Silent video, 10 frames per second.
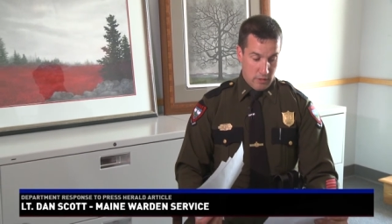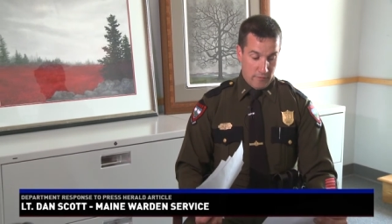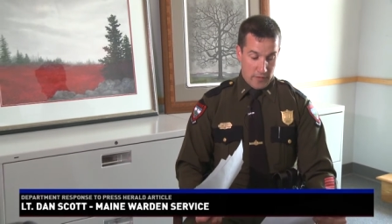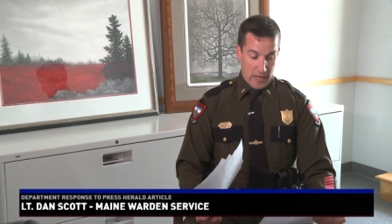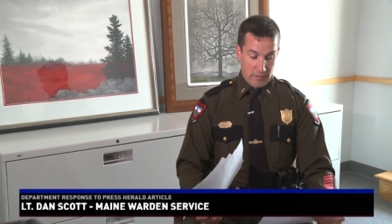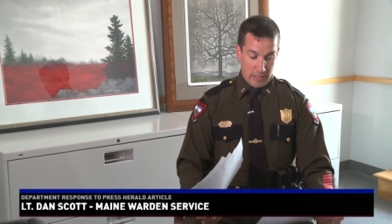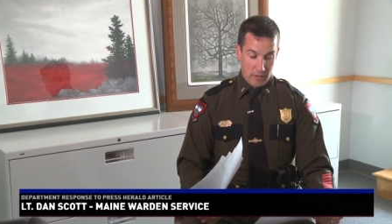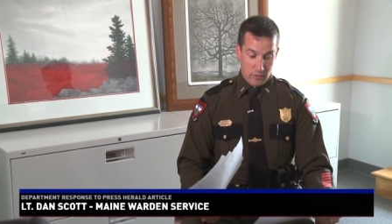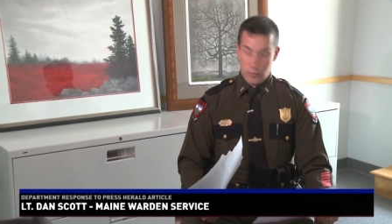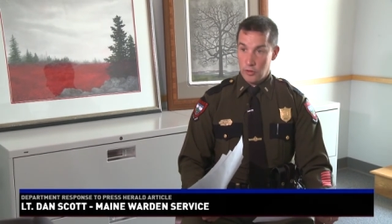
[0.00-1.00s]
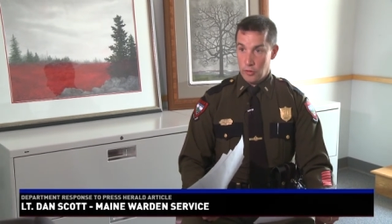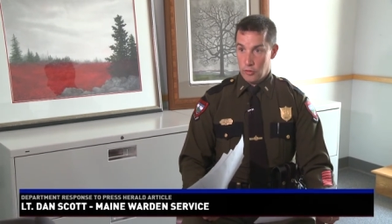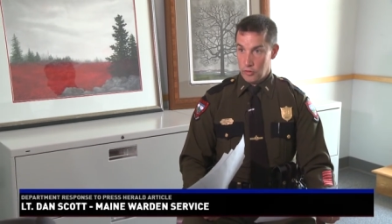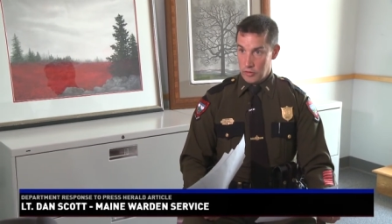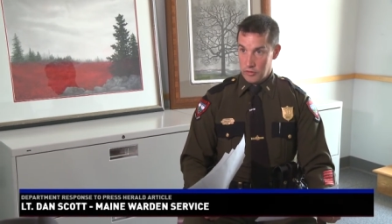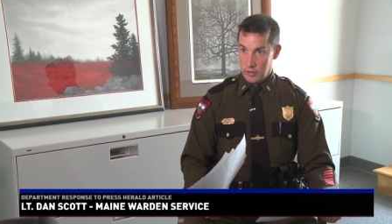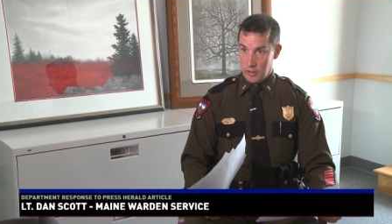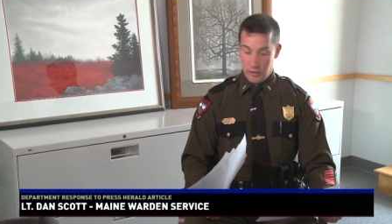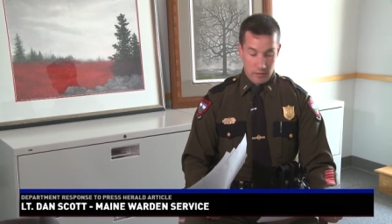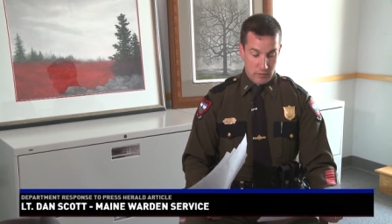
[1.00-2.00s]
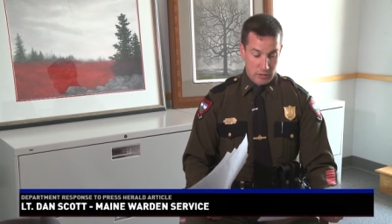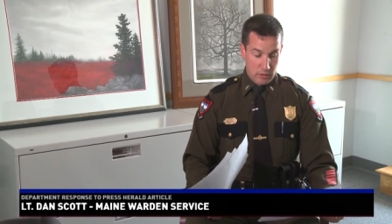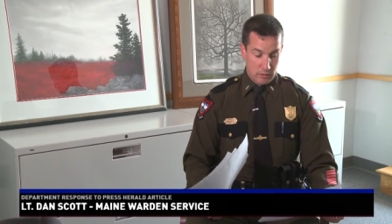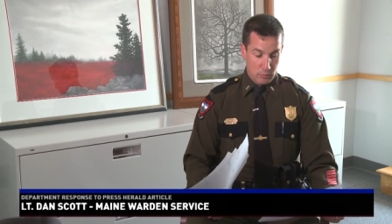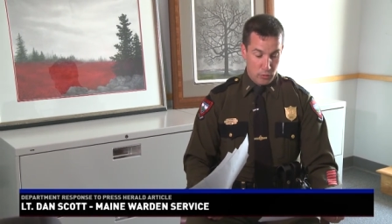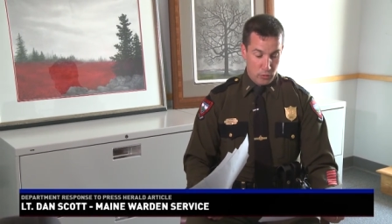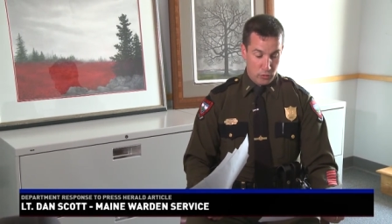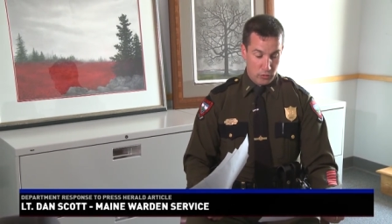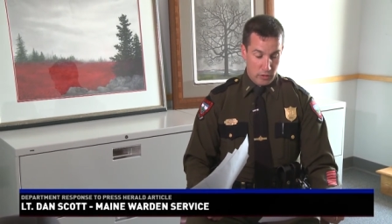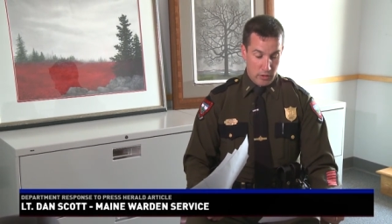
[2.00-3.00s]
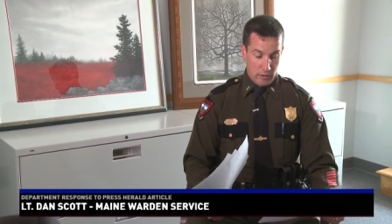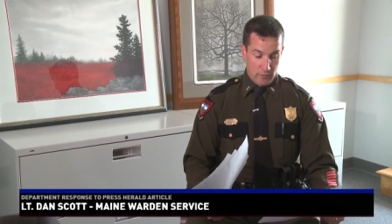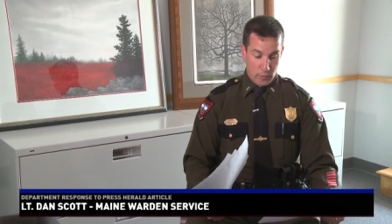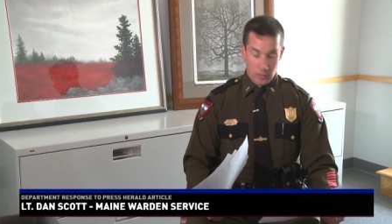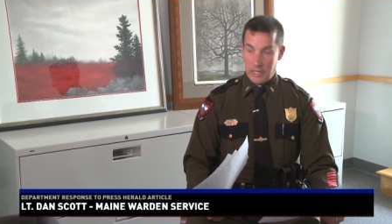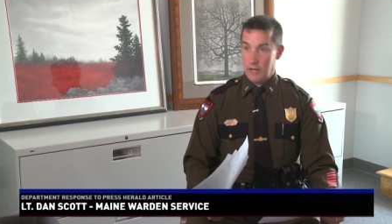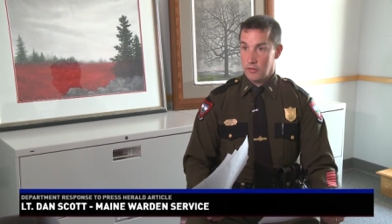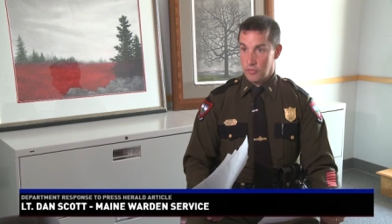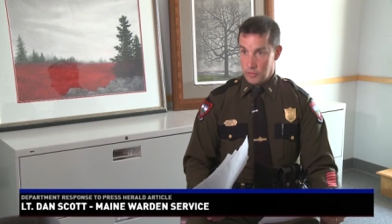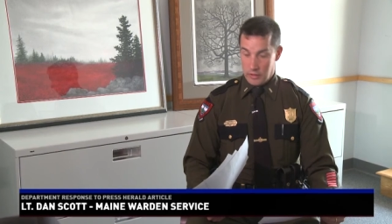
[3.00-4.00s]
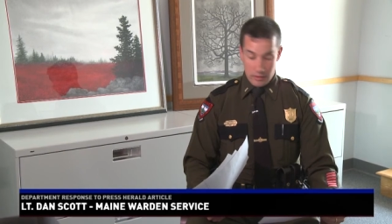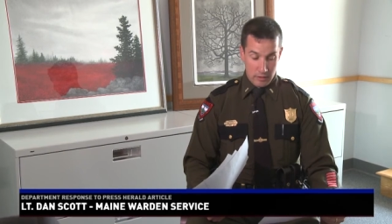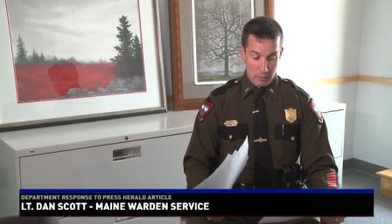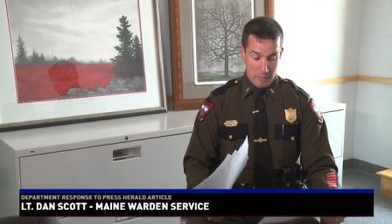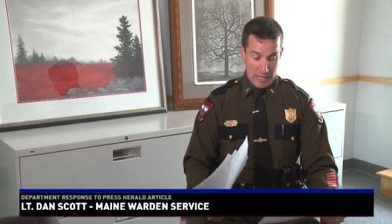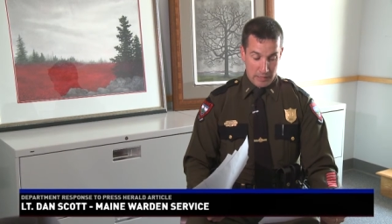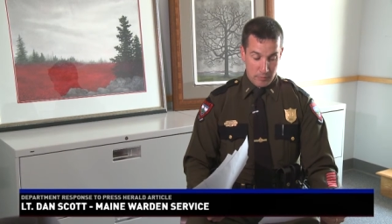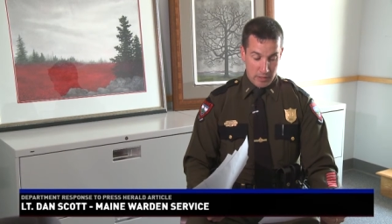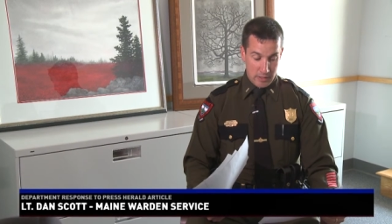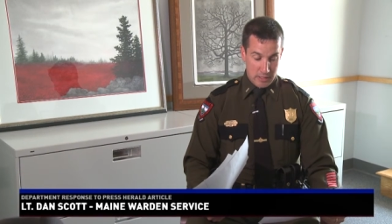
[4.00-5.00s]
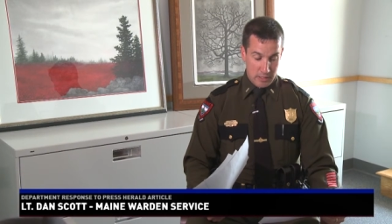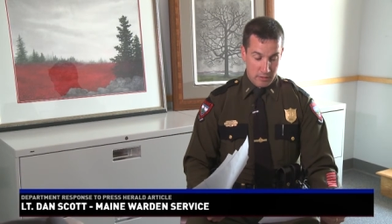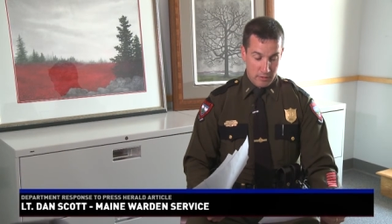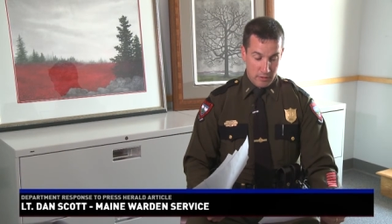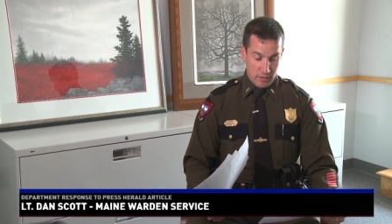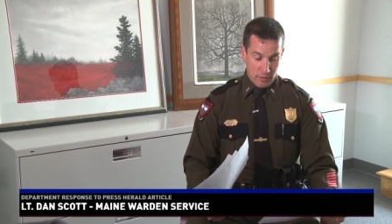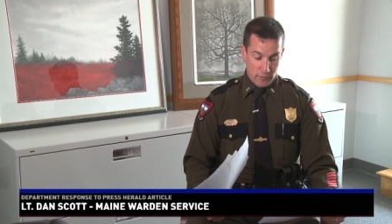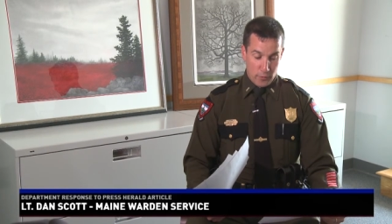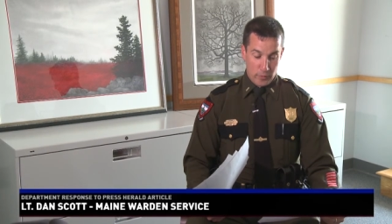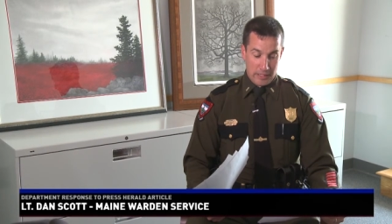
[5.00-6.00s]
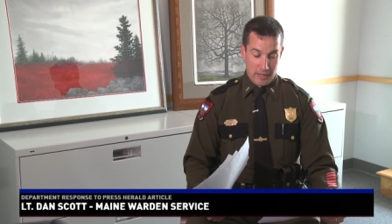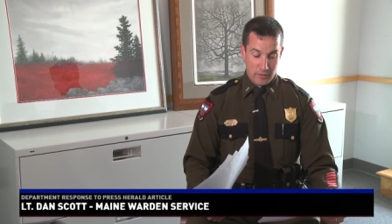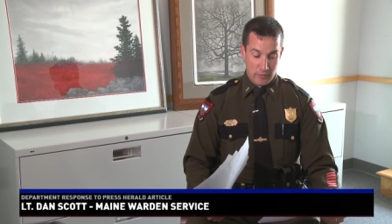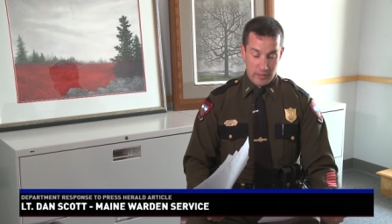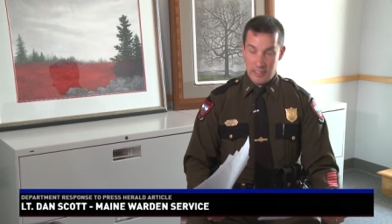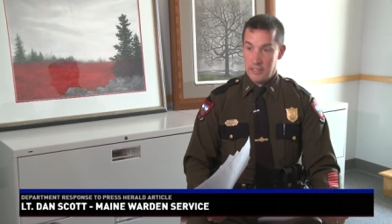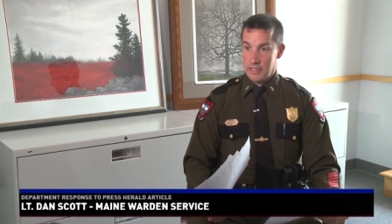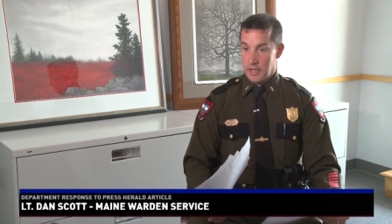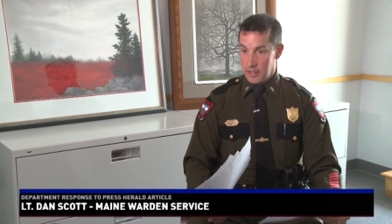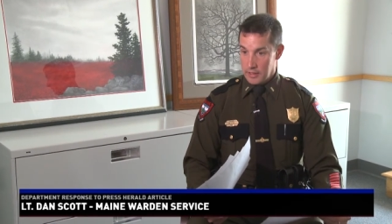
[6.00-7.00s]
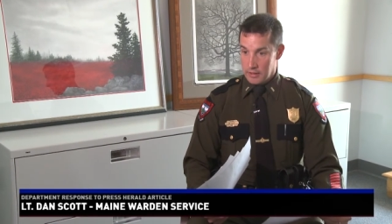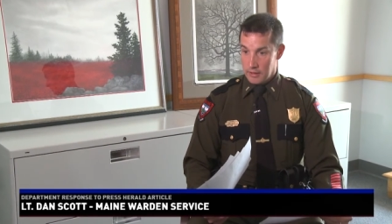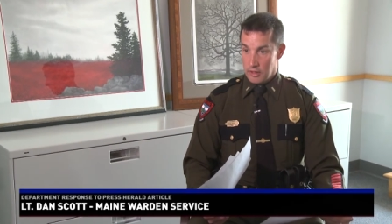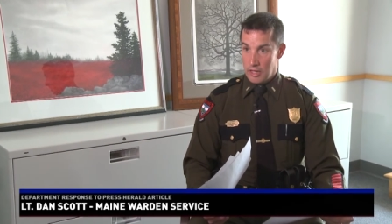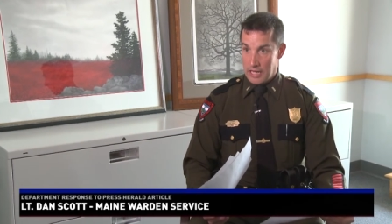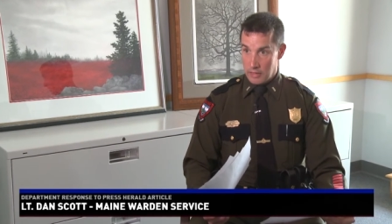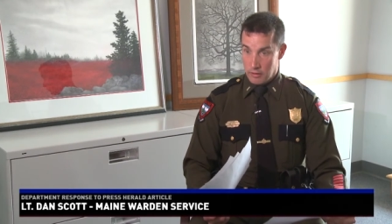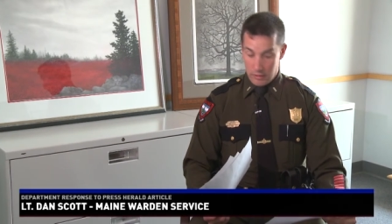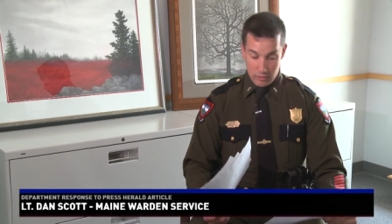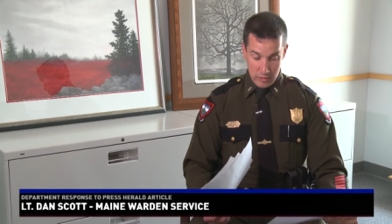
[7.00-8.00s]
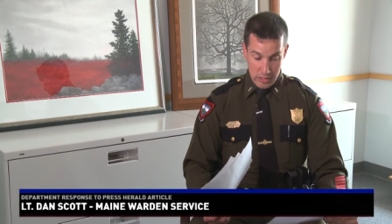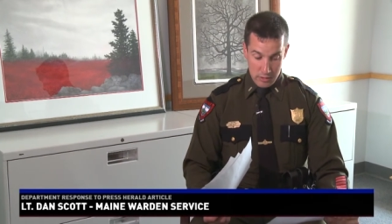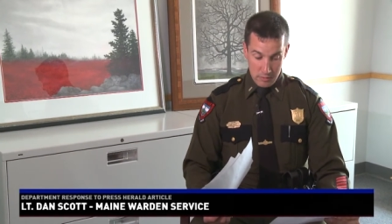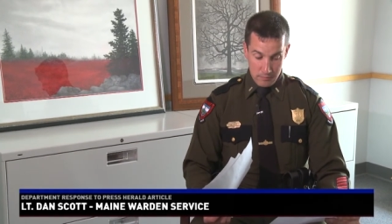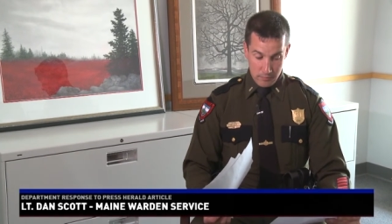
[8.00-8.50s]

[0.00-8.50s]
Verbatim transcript: five counts of closed season killing of deer and moose, four counts of exceeding the bag limit on deer, four counts of illegally hunting antlerless deer,